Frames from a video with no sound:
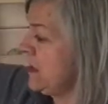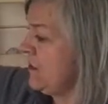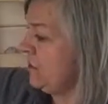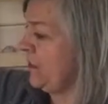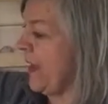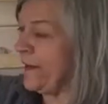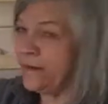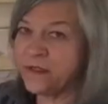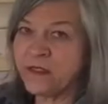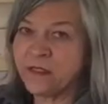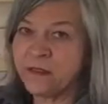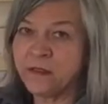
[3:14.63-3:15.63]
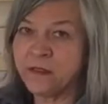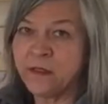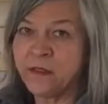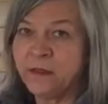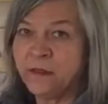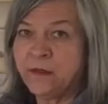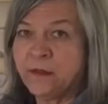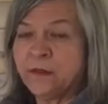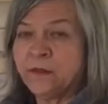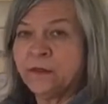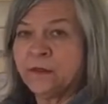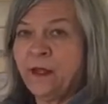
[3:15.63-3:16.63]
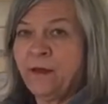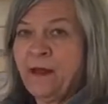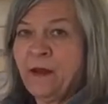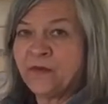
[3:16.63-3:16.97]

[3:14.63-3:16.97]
flattened, allowed